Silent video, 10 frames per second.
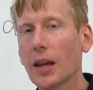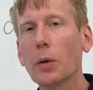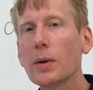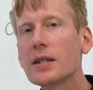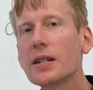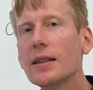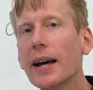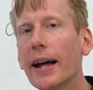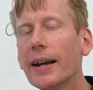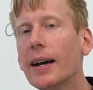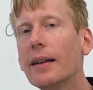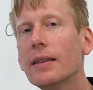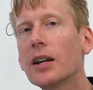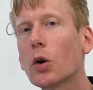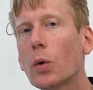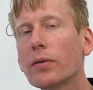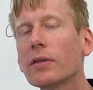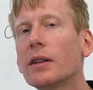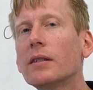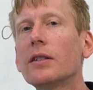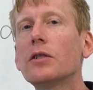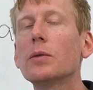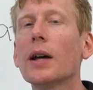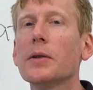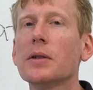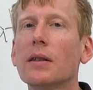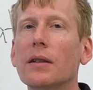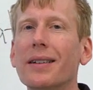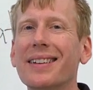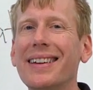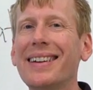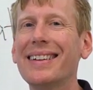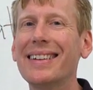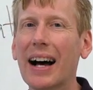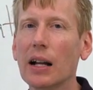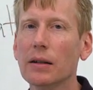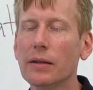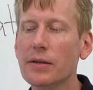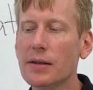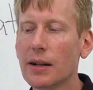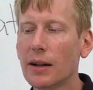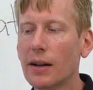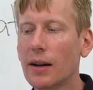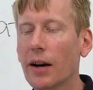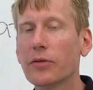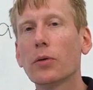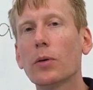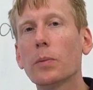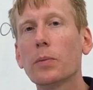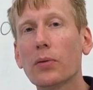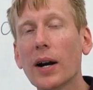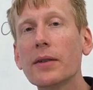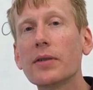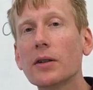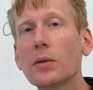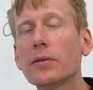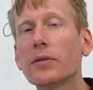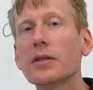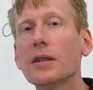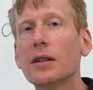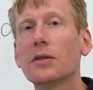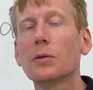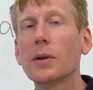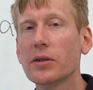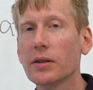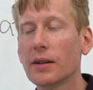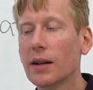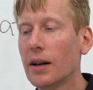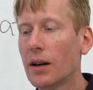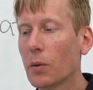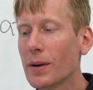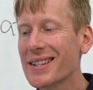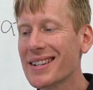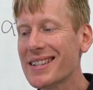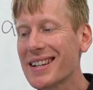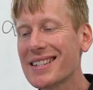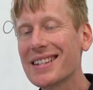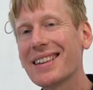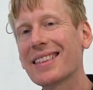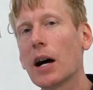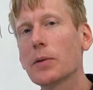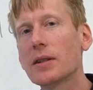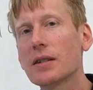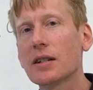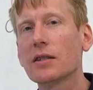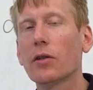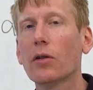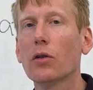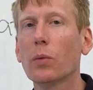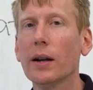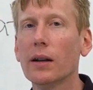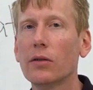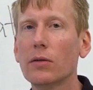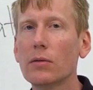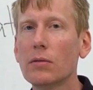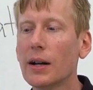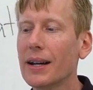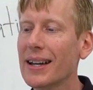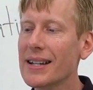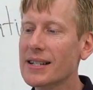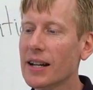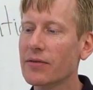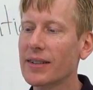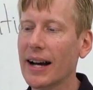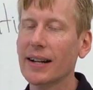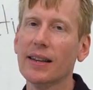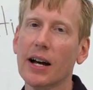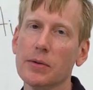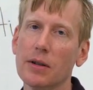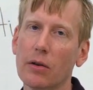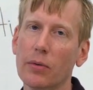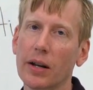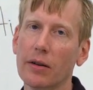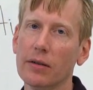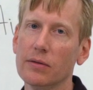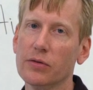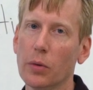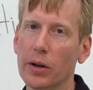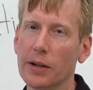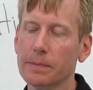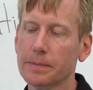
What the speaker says: And we see that the equivalent in 2013 dollars for private university tuition was $16,622 instead of $9,340.